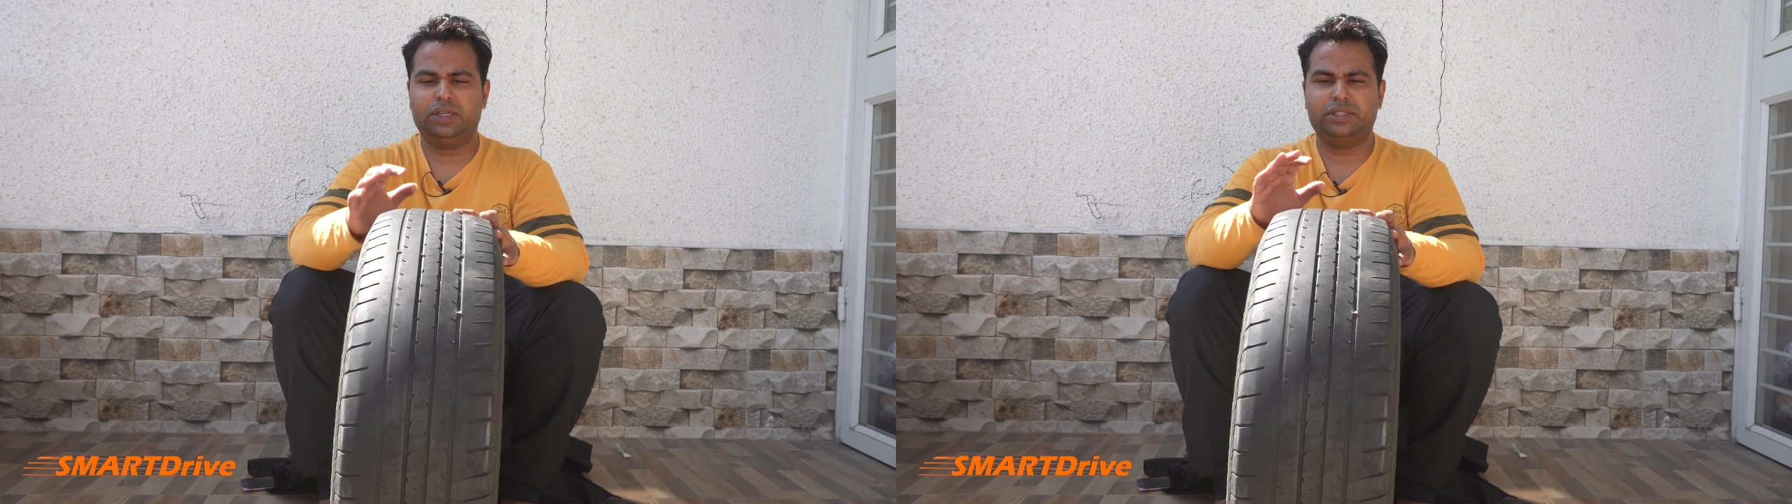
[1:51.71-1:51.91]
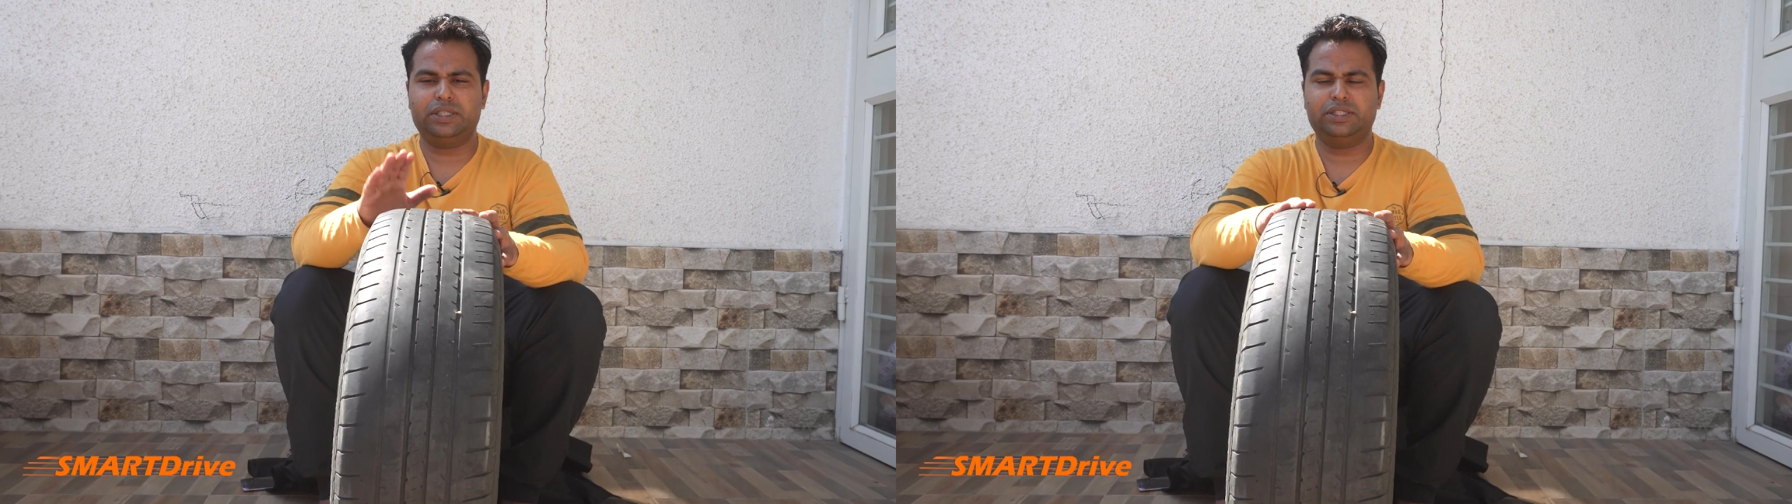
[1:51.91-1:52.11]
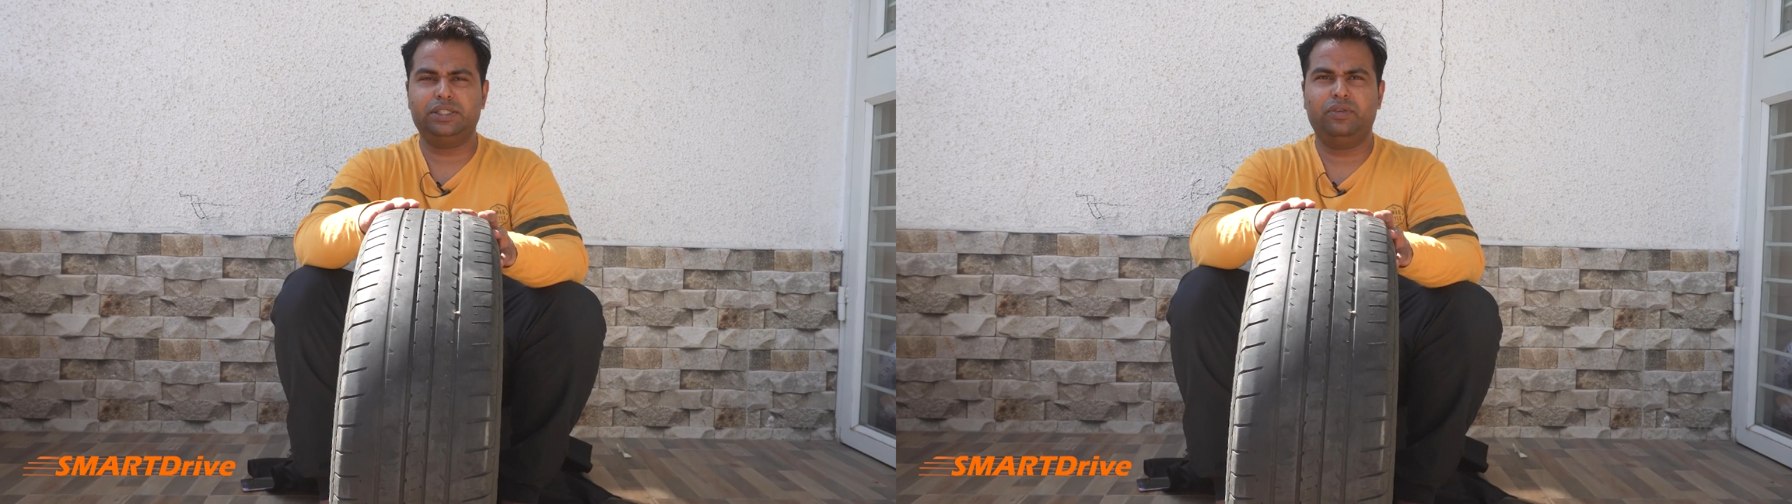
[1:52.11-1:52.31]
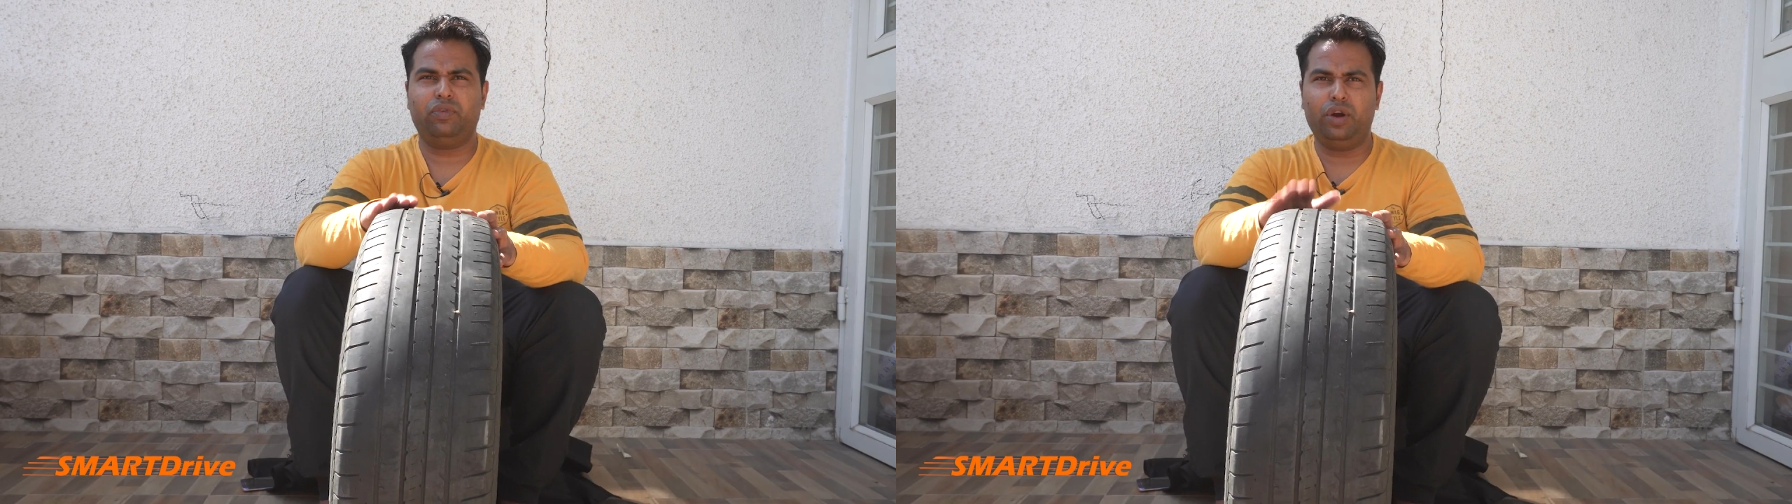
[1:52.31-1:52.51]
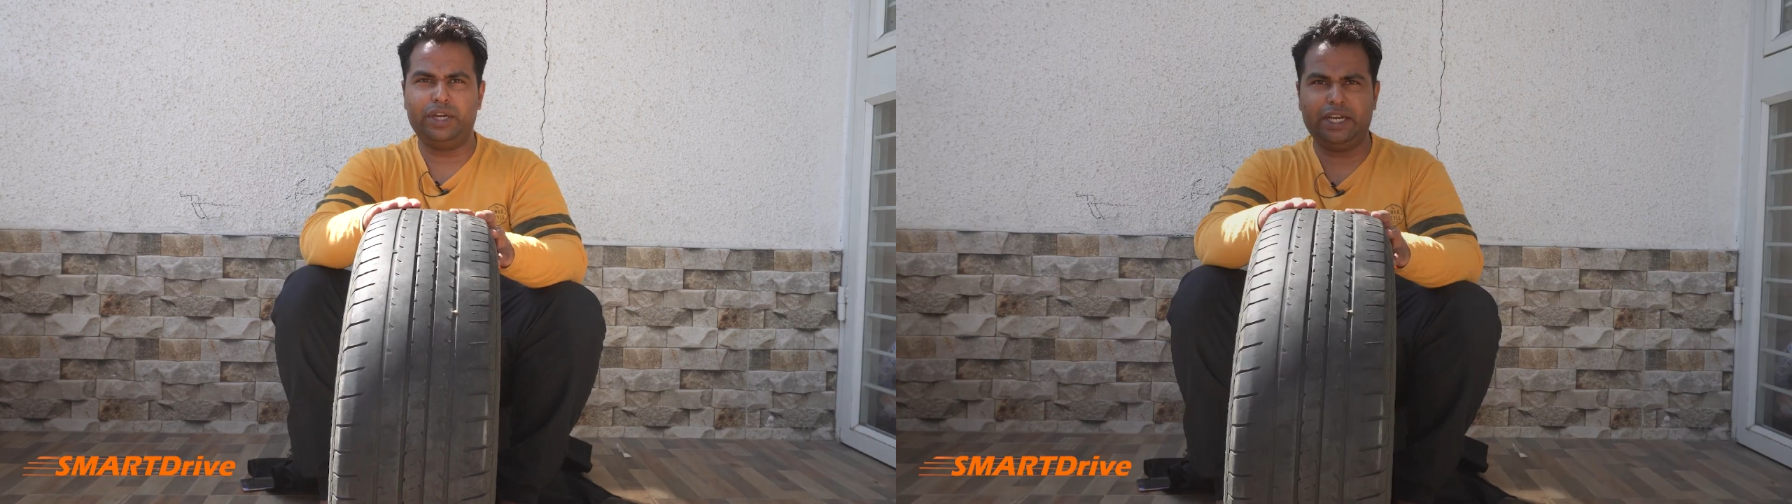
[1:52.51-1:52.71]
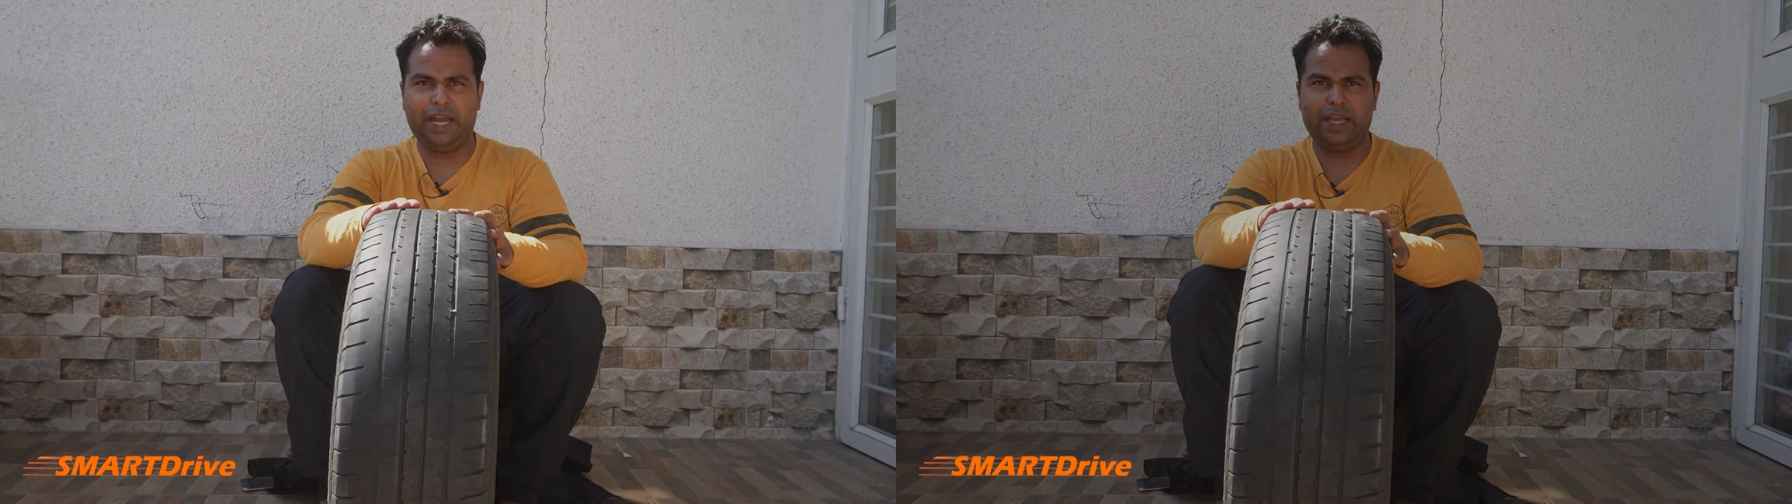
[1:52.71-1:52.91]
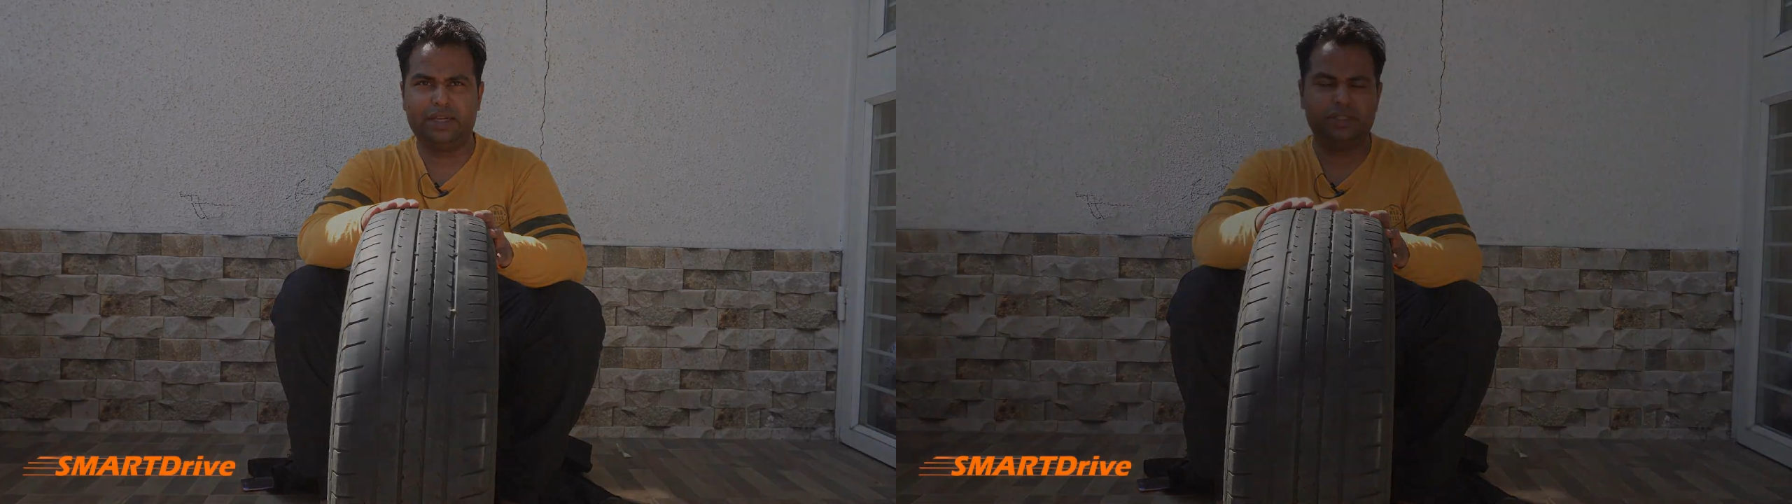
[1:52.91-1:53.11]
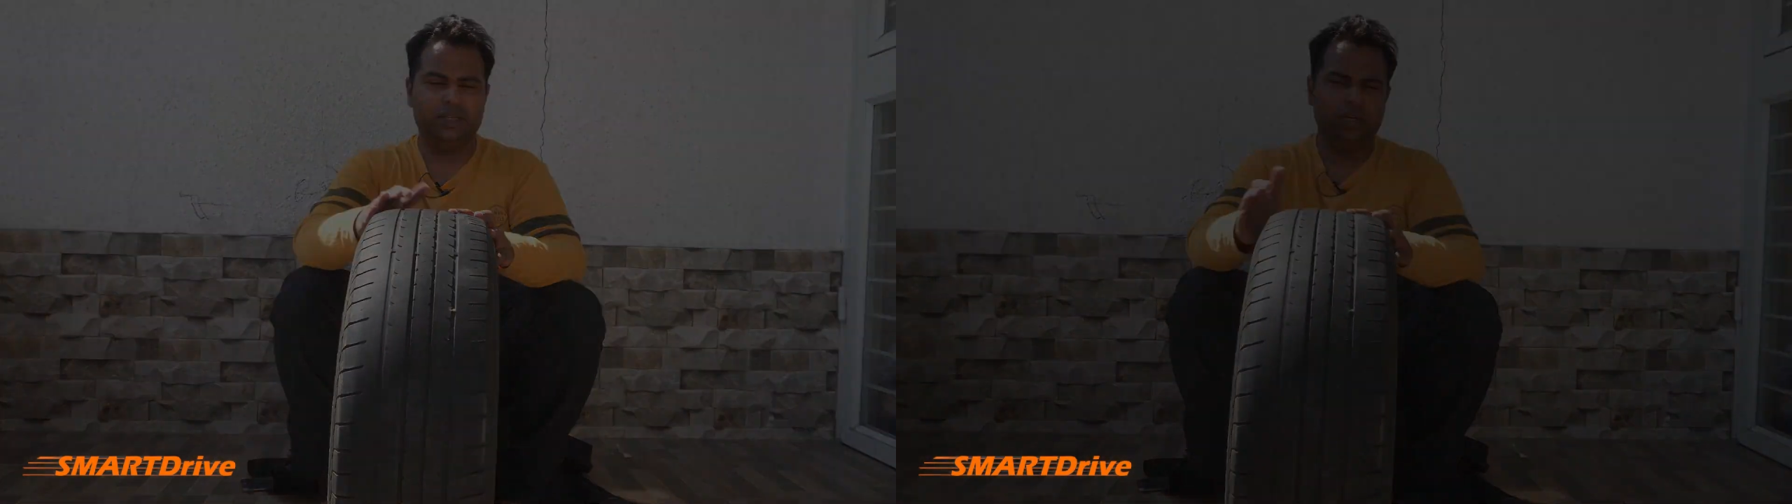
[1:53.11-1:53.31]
such faulty tires.